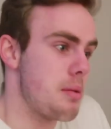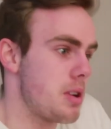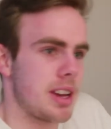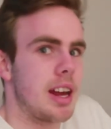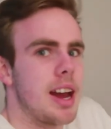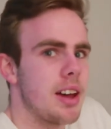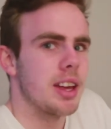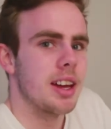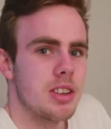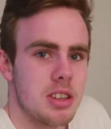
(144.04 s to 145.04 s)
I wanna get out
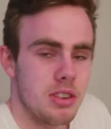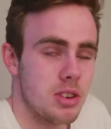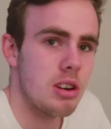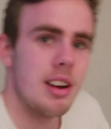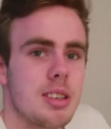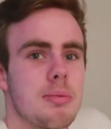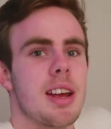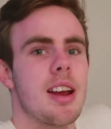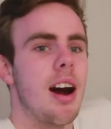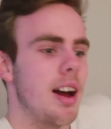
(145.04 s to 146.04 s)
there. So trust
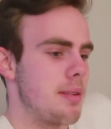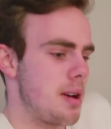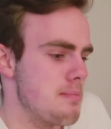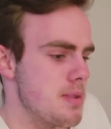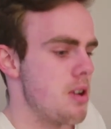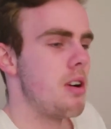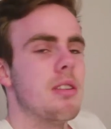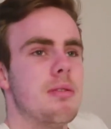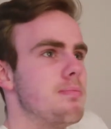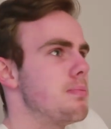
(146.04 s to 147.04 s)
me, I'm
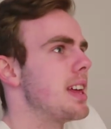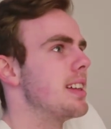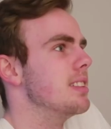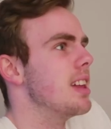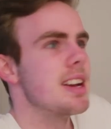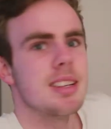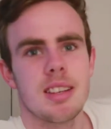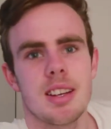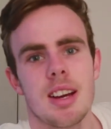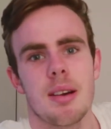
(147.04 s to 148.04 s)
not being
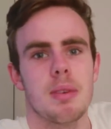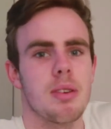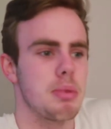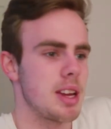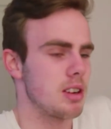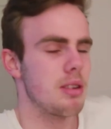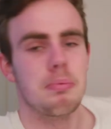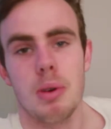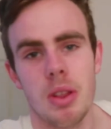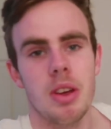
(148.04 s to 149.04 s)
lazy. I'm not being
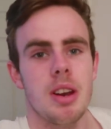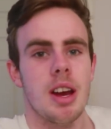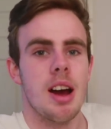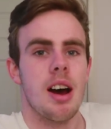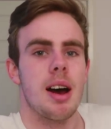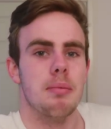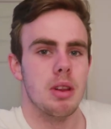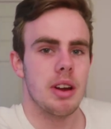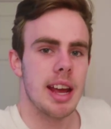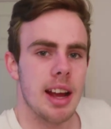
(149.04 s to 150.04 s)
not bothered. I'm
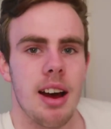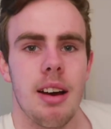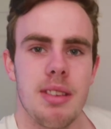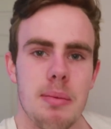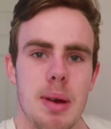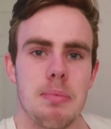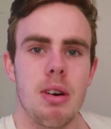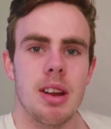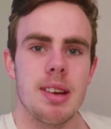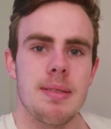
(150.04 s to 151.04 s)
looking after my
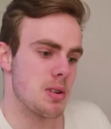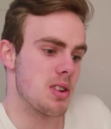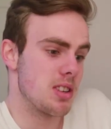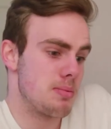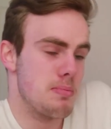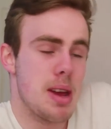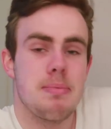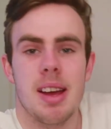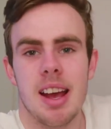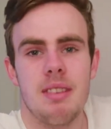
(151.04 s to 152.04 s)
body, because me
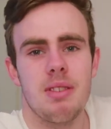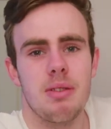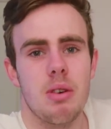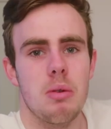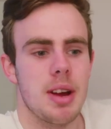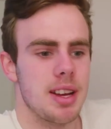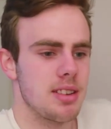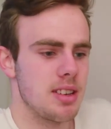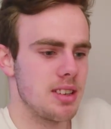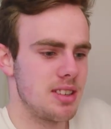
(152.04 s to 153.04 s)
being out for 4
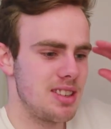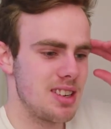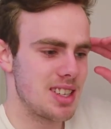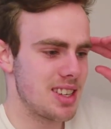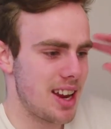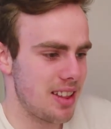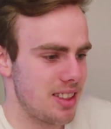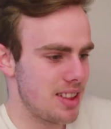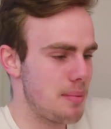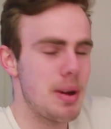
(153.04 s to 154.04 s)
weeks is just like,
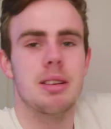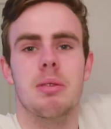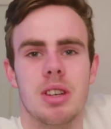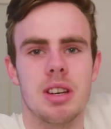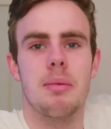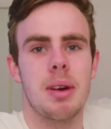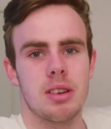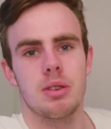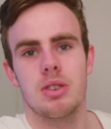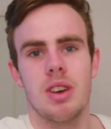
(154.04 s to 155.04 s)
I may as well just go
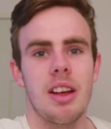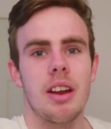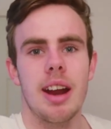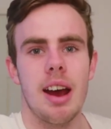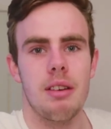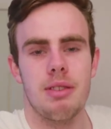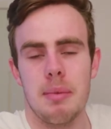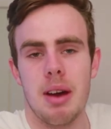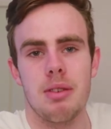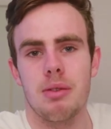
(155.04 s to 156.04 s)
back to Australia now if
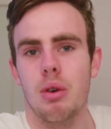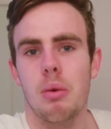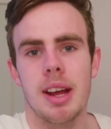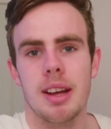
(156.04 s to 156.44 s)
I'm out for 4